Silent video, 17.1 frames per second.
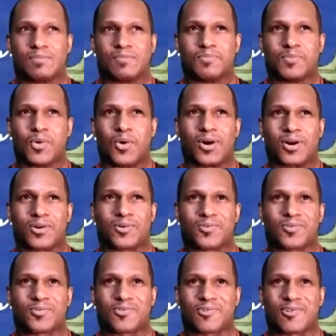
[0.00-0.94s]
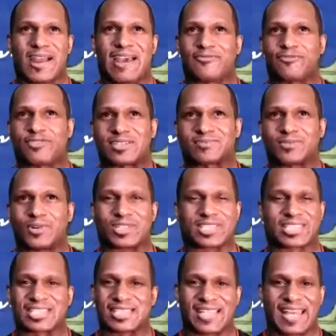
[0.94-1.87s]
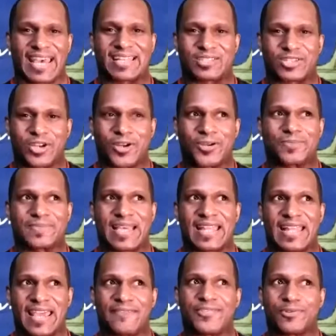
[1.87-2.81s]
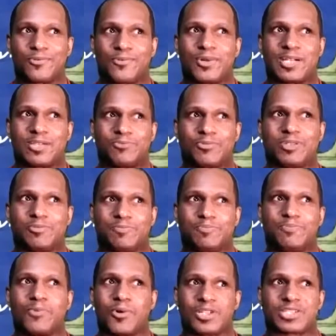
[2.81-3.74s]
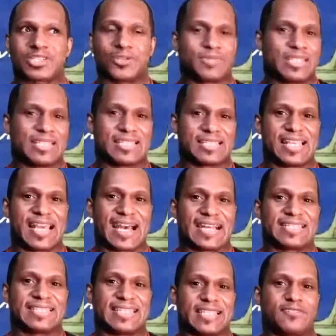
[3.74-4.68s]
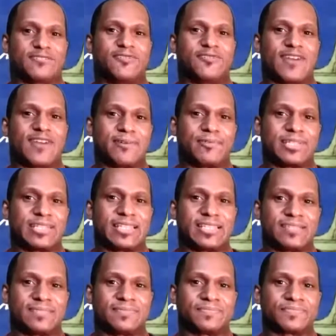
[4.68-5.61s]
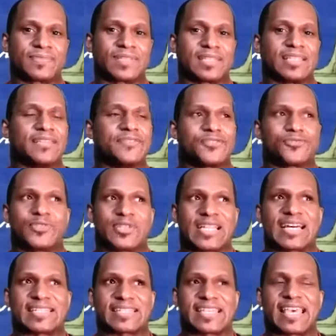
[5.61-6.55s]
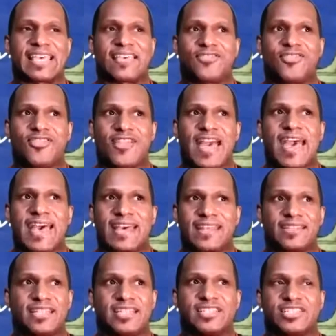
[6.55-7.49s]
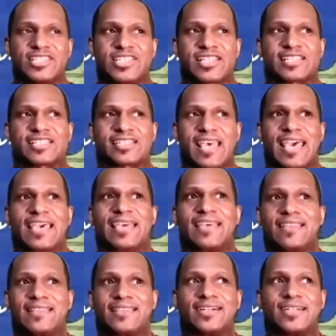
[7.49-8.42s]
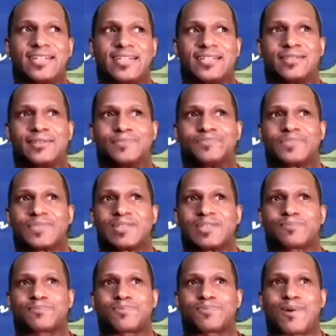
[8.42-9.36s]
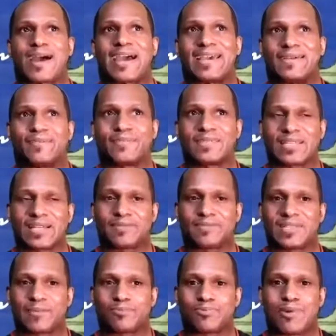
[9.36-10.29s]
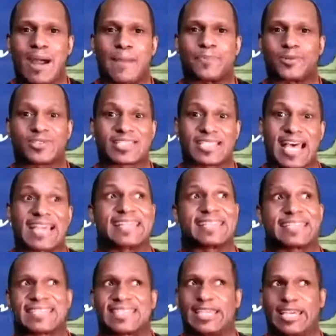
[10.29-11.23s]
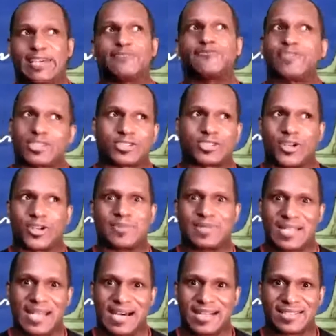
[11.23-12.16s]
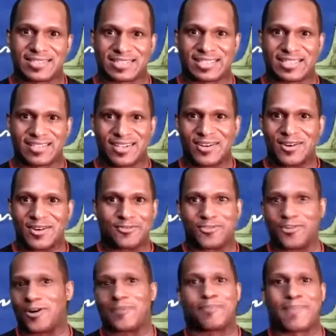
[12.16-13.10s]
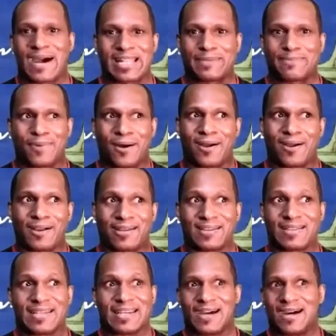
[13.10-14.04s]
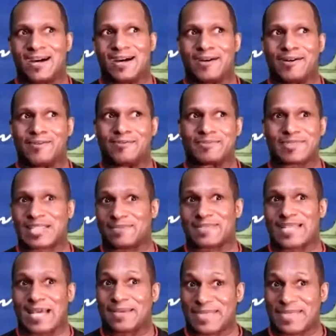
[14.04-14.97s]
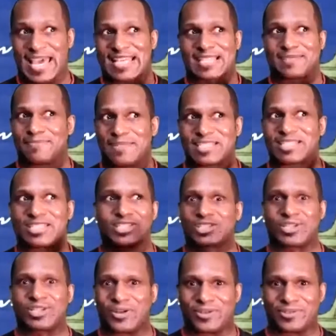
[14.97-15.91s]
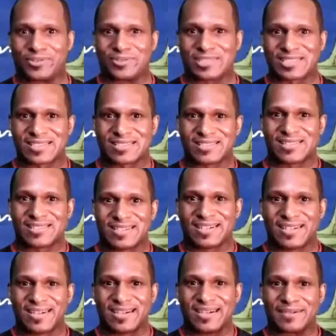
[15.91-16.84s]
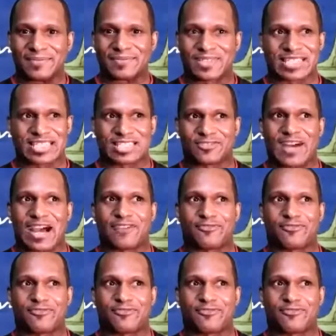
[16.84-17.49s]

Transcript: more graphic or slang term that everyone would more so easily identify with it, even if we're not saying that, just saying the proper scientific terminology for a body part sometimes has me concerned. Because I